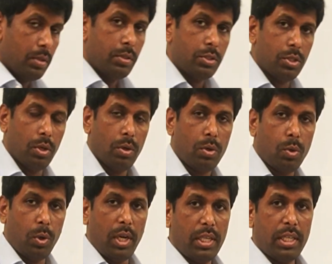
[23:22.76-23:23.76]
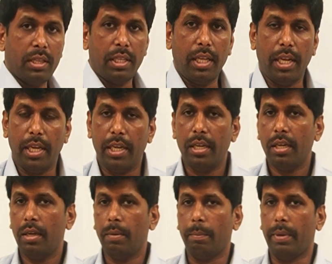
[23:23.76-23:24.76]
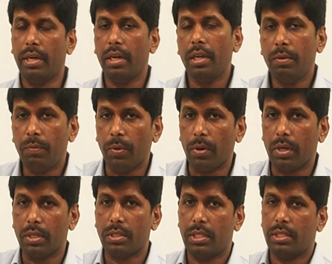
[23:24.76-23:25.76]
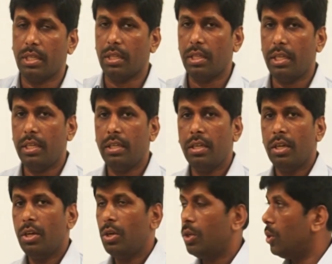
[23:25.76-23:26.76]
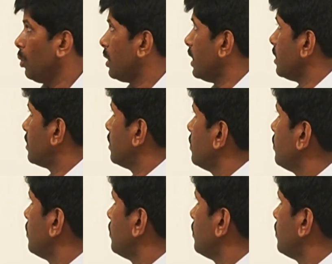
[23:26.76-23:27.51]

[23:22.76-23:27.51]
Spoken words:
So collision theory mainly focuses on the two things,